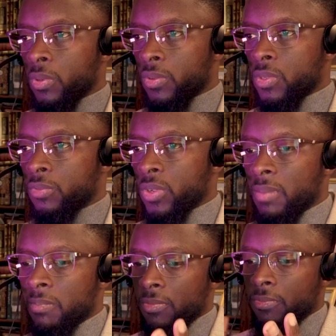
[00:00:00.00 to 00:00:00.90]
born. So for
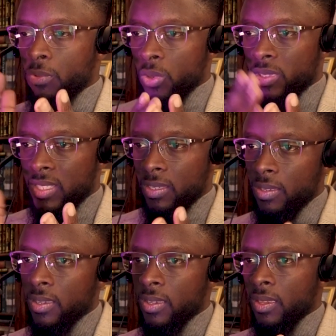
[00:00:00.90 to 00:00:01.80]
him,
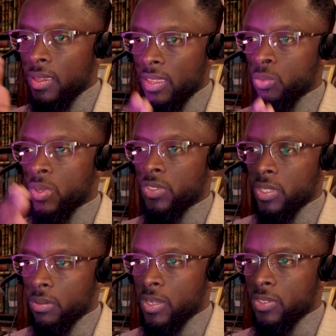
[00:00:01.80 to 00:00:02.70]
40 is one
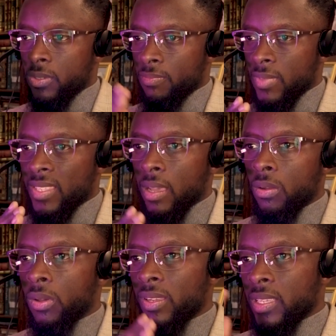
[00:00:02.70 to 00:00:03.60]
generation. That's
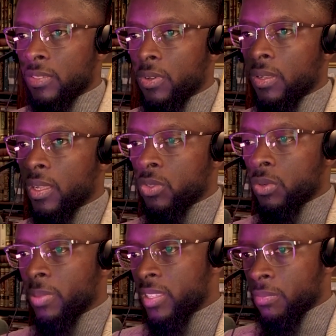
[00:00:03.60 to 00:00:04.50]
how long it takes for Allah
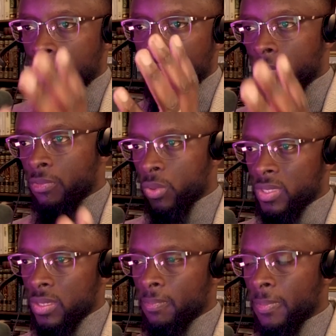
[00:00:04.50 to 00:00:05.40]
to replace the people,
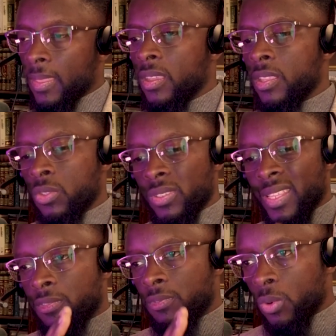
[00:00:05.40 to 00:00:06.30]
40. So
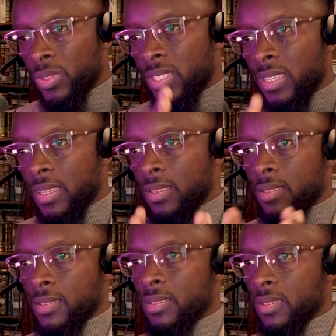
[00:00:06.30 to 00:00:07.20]
it takes 40
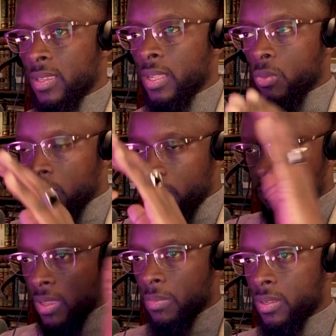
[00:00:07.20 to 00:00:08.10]
years in one
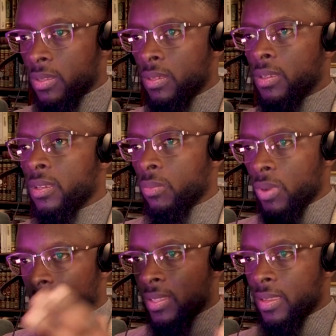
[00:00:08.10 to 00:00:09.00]
family,
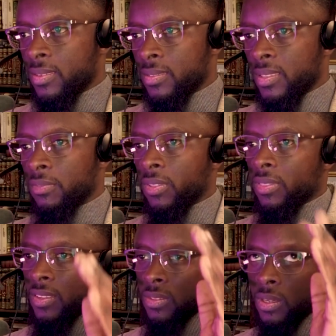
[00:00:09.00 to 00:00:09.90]
one dynasty, for
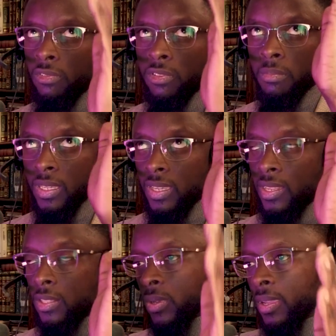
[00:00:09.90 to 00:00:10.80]
things to go from
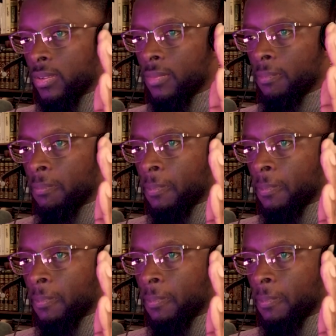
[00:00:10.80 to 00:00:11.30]
beginning to end.